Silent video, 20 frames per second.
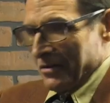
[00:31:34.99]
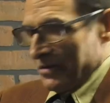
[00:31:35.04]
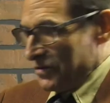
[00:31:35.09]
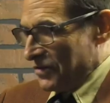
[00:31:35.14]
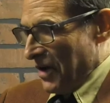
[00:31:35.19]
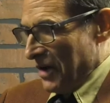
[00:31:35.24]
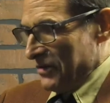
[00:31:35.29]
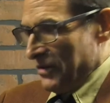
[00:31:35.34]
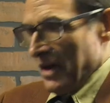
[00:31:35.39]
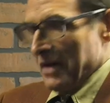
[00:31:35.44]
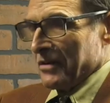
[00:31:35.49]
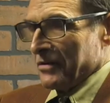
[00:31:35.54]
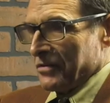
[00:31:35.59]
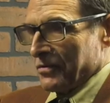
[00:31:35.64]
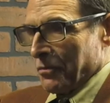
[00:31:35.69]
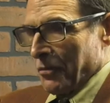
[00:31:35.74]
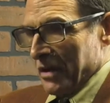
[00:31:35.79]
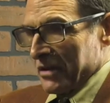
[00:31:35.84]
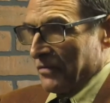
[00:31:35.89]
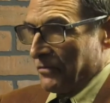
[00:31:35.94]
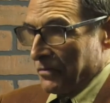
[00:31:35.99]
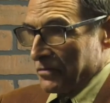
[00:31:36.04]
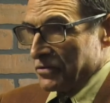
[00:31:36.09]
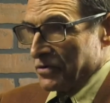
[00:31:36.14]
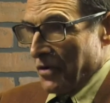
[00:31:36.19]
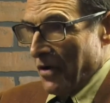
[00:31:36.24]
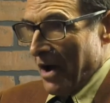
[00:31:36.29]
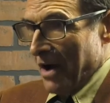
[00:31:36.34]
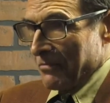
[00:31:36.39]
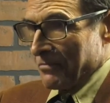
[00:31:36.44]
Dennis, wonderful
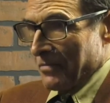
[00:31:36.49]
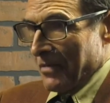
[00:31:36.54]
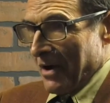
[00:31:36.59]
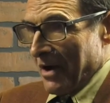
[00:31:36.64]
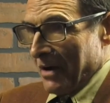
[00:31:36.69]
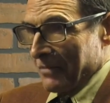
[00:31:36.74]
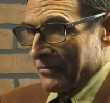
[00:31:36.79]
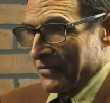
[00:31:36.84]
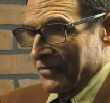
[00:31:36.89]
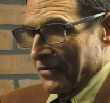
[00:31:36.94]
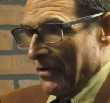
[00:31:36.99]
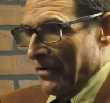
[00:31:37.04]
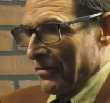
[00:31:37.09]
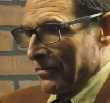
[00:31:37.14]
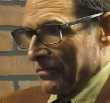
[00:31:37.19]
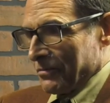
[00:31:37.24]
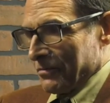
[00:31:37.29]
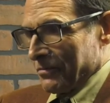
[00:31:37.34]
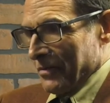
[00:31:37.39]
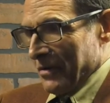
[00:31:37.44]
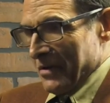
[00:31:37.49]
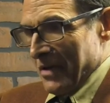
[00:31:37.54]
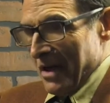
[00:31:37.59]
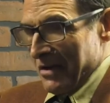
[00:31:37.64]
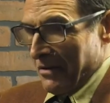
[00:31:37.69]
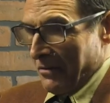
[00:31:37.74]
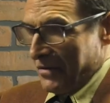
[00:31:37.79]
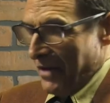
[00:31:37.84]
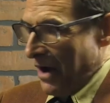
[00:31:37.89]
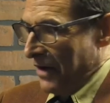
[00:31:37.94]
job. So
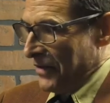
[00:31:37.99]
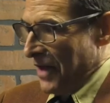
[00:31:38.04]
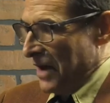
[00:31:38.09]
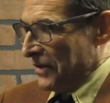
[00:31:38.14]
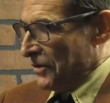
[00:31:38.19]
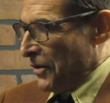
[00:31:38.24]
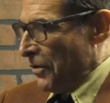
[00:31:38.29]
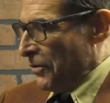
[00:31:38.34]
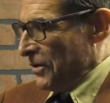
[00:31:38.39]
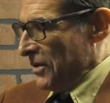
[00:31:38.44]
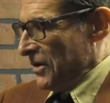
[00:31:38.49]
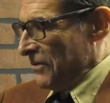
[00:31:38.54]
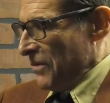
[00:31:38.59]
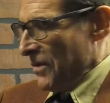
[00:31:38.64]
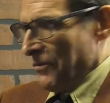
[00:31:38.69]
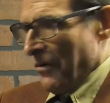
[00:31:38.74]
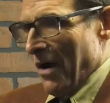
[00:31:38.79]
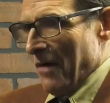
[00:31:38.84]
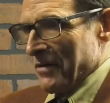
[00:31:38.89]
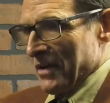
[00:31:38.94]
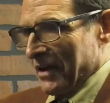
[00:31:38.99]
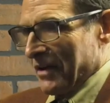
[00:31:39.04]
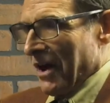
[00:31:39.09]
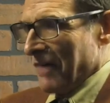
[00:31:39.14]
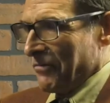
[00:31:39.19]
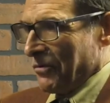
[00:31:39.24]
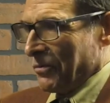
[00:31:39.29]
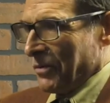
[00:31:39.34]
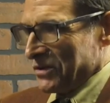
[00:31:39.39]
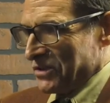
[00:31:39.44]
on that note, we've already
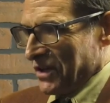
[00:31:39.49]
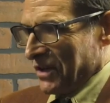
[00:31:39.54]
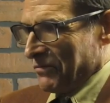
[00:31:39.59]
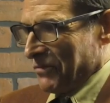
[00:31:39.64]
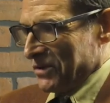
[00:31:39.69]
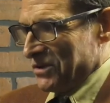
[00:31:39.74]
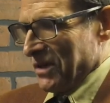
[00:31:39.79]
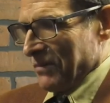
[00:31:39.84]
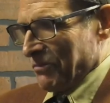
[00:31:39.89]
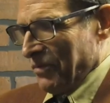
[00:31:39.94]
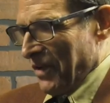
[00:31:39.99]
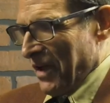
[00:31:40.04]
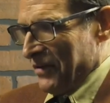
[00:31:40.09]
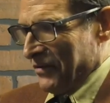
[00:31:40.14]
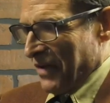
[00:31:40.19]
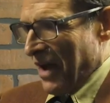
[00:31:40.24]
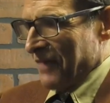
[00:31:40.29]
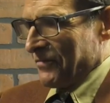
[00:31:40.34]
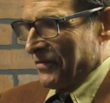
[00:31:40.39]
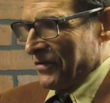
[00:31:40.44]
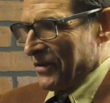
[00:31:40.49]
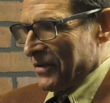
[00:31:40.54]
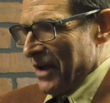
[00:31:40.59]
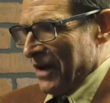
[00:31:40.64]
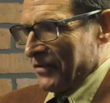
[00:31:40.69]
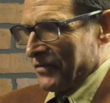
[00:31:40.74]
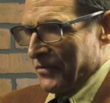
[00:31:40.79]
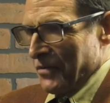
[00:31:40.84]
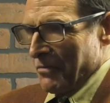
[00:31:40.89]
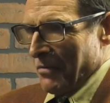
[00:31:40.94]
covered what your plans are for the
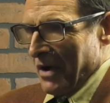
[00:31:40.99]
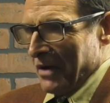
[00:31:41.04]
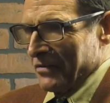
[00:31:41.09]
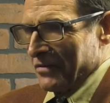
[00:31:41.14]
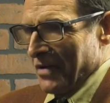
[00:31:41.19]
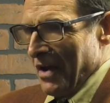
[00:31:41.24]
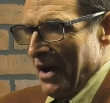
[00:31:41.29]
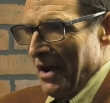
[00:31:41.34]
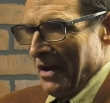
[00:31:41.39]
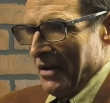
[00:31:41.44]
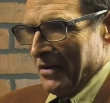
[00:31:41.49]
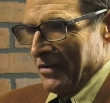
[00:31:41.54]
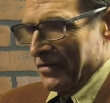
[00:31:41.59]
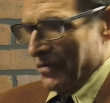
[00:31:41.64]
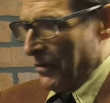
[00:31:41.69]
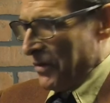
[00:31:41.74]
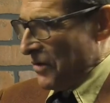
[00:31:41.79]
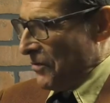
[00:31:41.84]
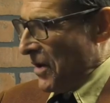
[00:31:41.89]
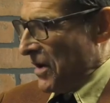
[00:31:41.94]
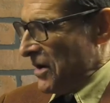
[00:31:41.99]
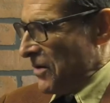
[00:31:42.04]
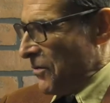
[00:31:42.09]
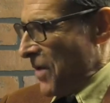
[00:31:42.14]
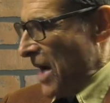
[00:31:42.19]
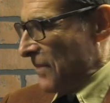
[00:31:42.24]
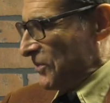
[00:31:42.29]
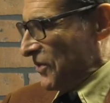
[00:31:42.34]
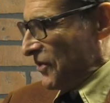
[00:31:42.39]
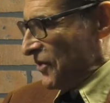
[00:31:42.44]
next few months. So are you ready to
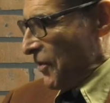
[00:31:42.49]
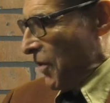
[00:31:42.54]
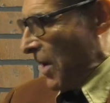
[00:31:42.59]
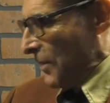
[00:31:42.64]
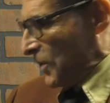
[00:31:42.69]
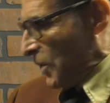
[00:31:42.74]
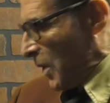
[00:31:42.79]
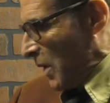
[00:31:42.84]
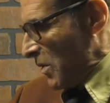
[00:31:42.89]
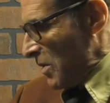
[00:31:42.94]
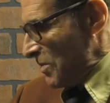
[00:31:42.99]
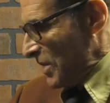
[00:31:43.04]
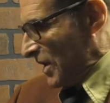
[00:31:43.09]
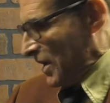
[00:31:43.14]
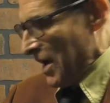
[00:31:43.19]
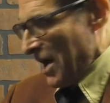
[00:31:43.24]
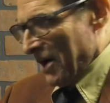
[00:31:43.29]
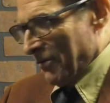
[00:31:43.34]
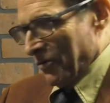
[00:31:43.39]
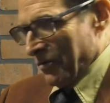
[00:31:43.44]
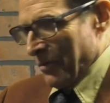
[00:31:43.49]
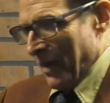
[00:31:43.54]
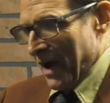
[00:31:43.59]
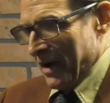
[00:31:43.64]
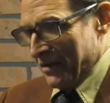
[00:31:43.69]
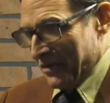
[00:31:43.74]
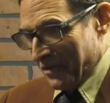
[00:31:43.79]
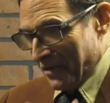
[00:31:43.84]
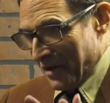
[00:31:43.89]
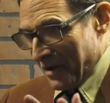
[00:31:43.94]
wrap the show up the way we began it with
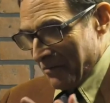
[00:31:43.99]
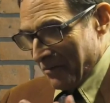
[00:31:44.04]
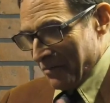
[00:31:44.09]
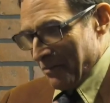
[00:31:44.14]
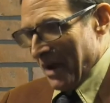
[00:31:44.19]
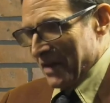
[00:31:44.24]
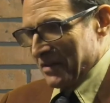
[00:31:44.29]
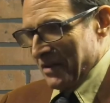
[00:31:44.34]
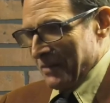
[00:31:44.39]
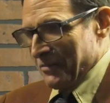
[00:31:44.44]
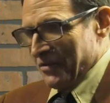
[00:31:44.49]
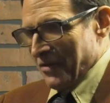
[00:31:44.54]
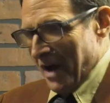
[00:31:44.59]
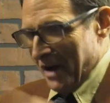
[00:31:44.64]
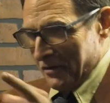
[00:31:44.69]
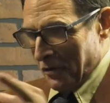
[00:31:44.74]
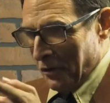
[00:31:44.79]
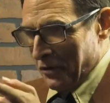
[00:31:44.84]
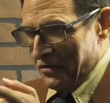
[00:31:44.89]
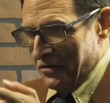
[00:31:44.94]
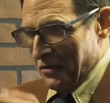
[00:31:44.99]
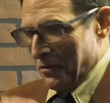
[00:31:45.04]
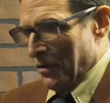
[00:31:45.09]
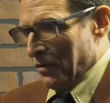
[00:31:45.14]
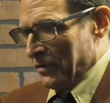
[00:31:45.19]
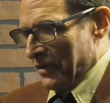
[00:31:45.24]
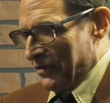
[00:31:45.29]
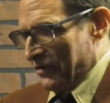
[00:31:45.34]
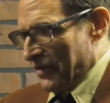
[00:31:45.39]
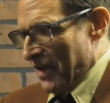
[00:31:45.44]
my theme song? I noticed you
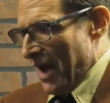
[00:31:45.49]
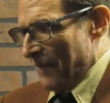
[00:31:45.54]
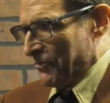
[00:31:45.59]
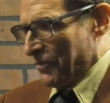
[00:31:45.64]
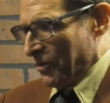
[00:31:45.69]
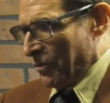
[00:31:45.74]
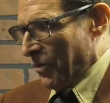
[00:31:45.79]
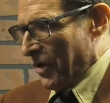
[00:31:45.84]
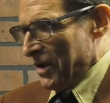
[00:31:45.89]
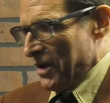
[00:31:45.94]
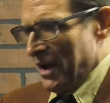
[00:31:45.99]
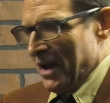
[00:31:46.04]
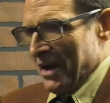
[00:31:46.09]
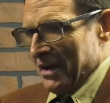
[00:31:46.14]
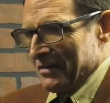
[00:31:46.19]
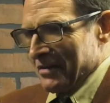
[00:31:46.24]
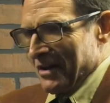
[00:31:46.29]
only snapping with one hand.